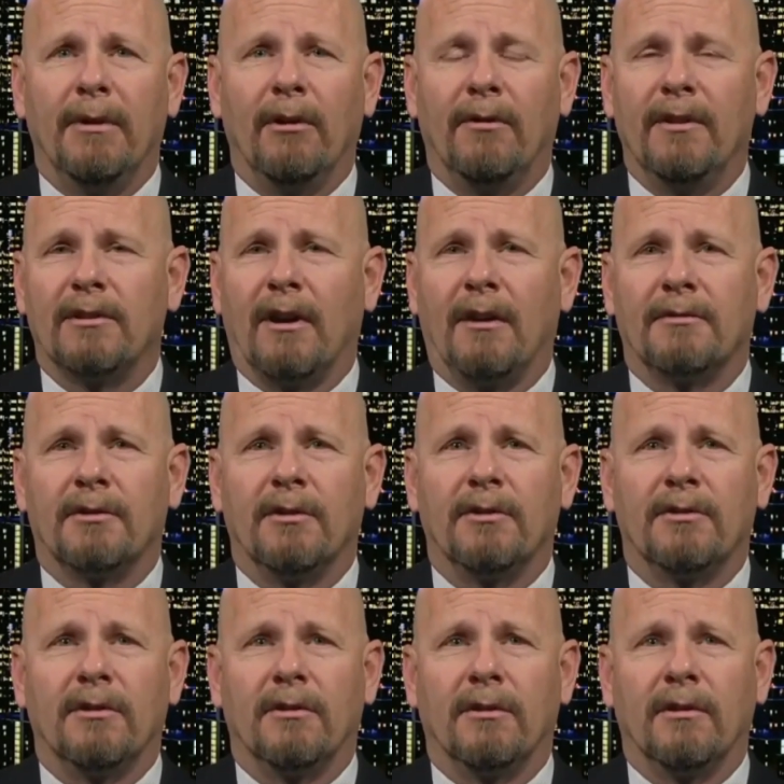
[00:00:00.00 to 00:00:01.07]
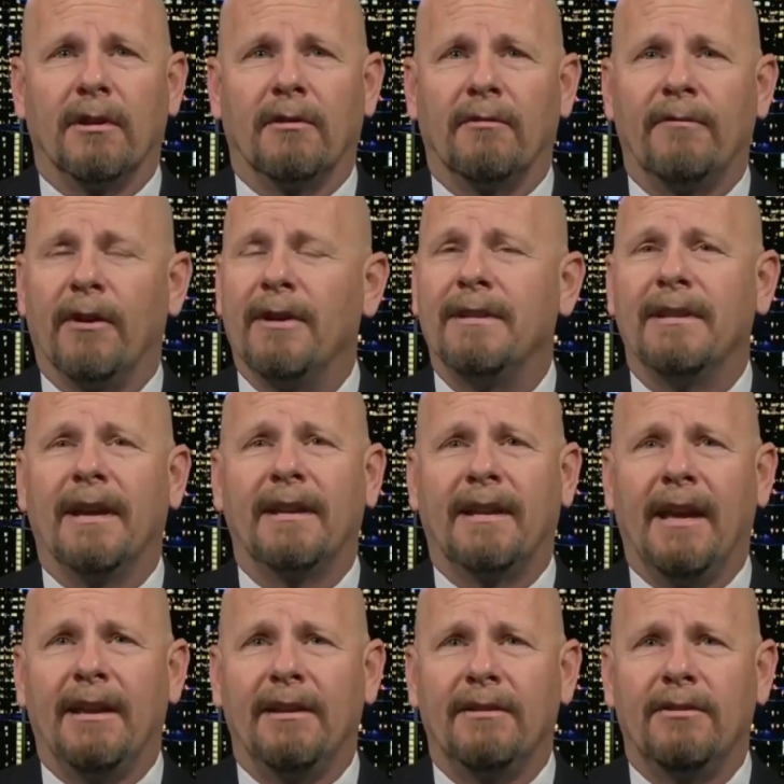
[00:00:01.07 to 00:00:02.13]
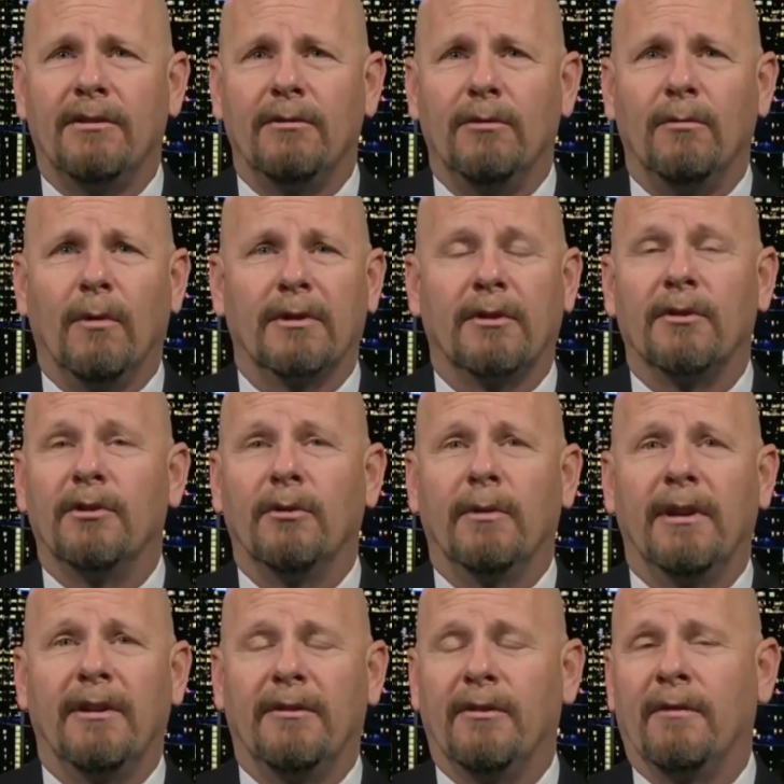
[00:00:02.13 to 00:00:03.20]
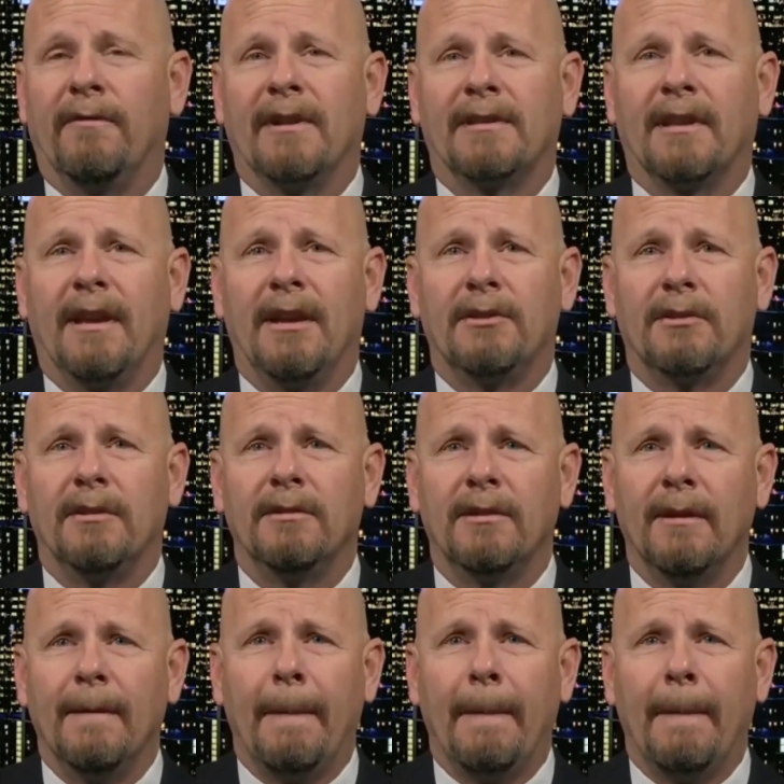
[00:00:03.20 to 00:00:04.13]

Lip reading: These officers are very dedicated to what they're doing in their investigations.